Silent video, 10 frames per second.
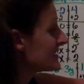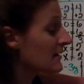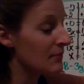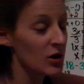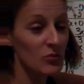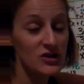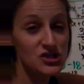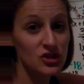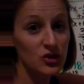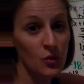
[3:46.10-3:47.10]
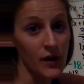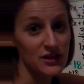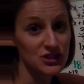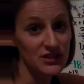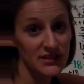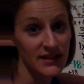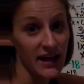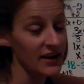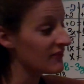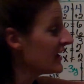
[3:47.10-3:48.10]
take my original equation,
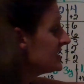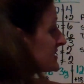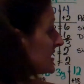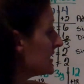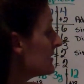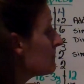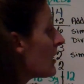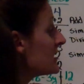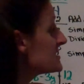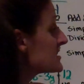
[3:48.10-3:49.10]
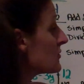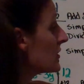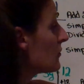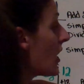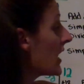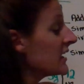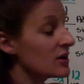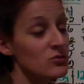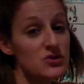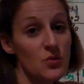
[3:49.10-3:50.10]
negative 18 minus 3y
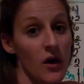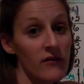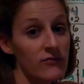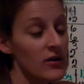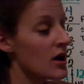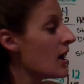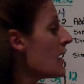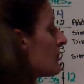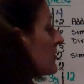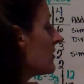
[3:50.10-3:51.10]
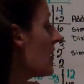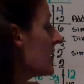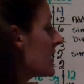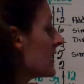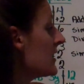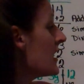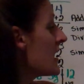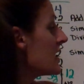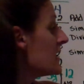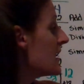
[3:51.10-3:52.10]
equals 12, plug in
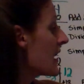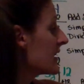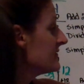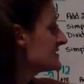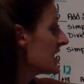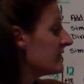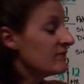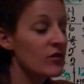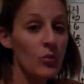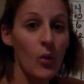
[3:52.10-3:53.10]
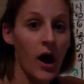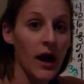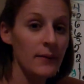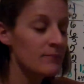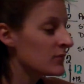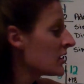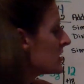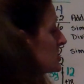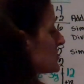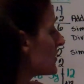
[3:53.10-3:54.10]
negative 10 for y.
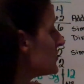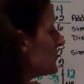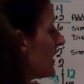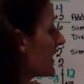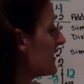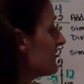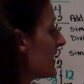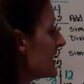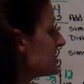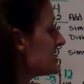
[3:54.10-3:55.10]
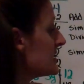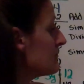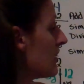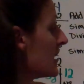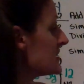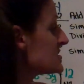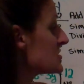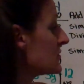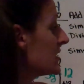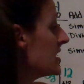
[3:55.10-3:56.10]
So I do negative 18 minus
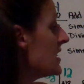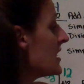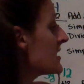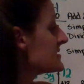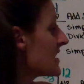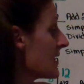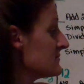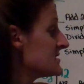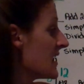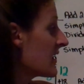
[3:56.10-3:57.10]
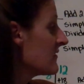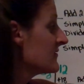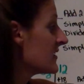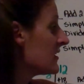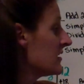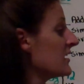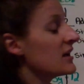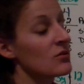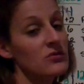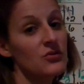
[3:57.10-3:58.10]
3 times negative 10
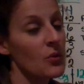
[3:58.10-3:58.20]
equals